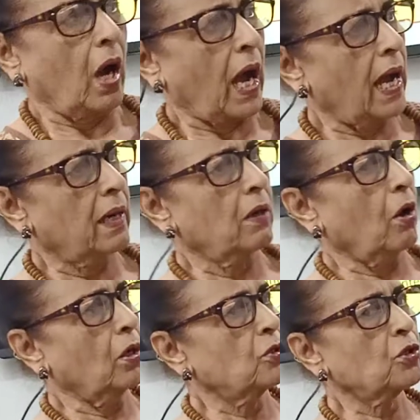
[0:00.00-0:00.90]
are
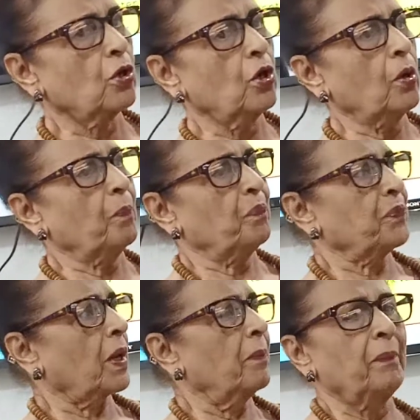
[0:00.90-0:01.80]
also
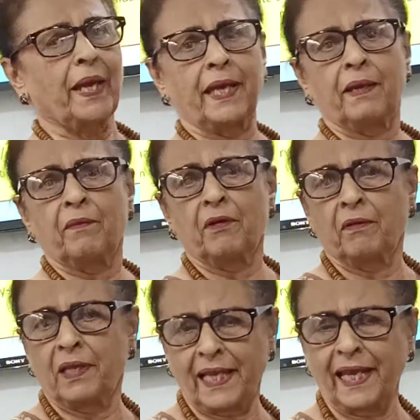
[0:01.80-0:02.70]

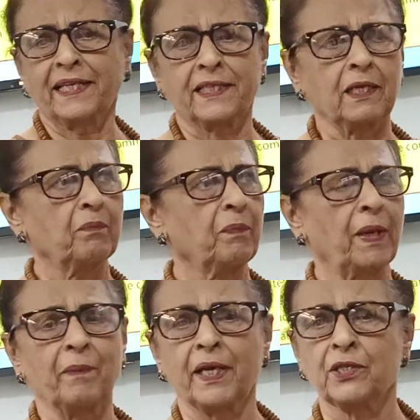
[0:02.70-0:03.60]
late in
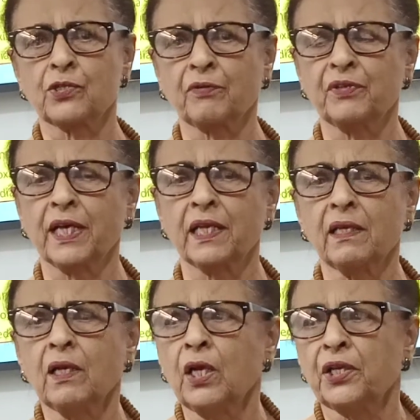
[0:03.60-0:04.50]
payments of their
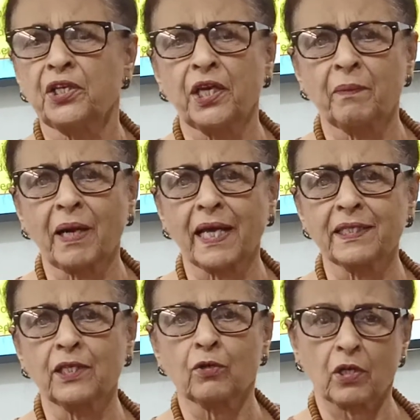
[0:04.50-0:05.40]

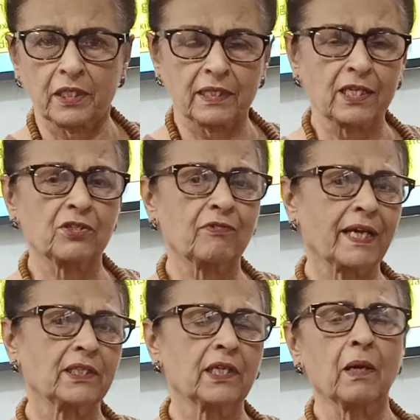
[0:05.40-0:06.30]
EMI and all, and that's
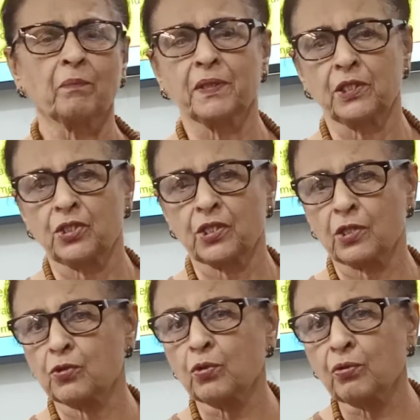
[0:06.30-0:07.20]
why the companies are
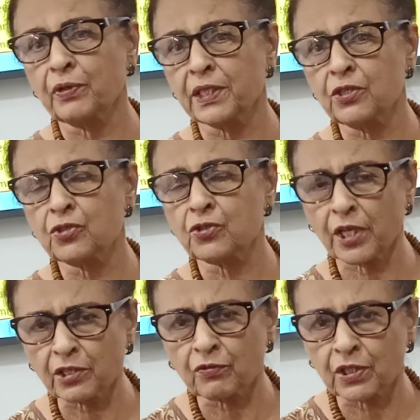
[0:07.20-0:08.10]
so very
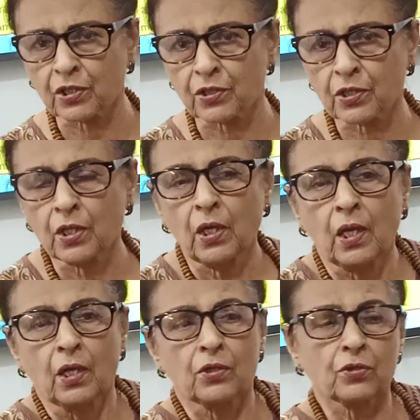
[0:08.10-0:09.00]
strict with it.
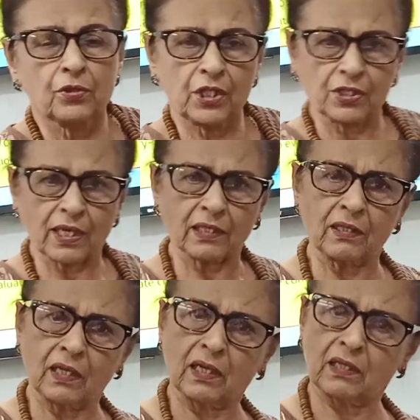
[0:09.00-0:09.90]
So these are
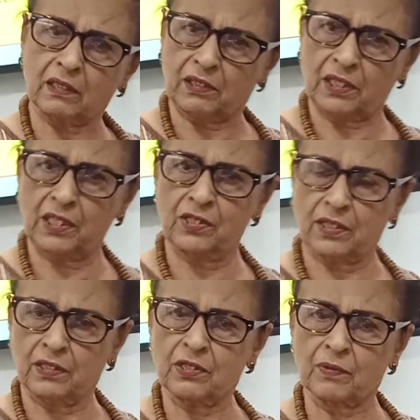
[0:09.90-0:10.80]
the
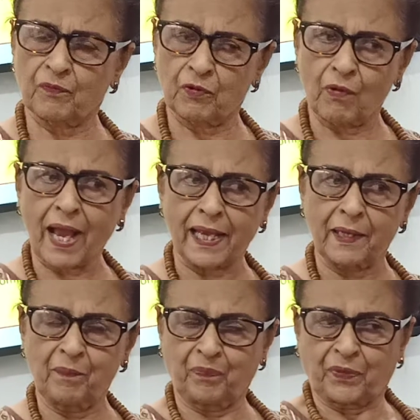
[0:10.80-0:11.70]
reasons
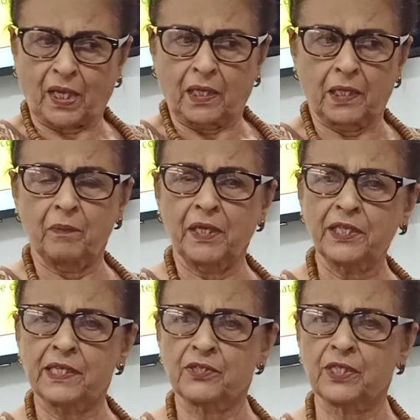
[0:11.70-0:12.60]
why
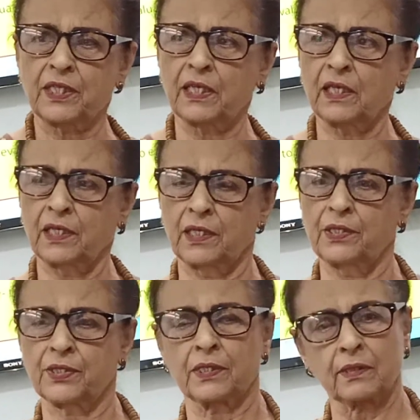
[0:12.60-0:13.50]
immediacy
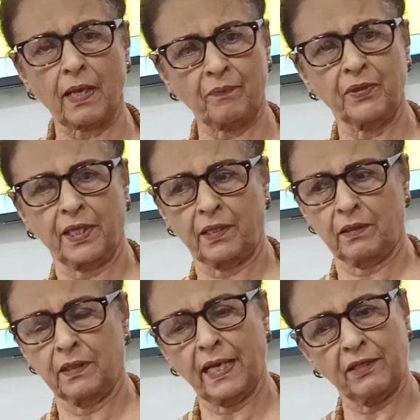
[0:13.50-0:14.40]
is something
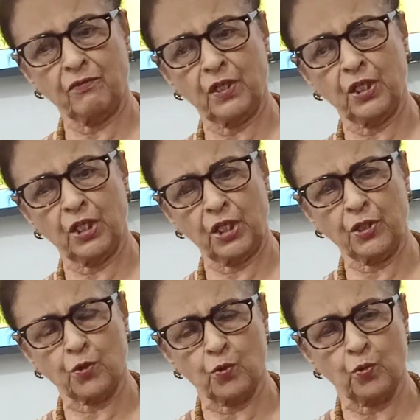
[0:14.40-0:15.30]
that we
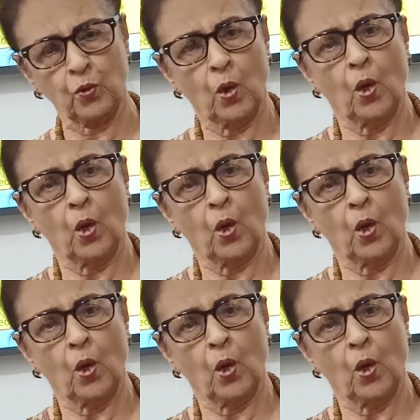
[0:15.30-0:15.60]
need to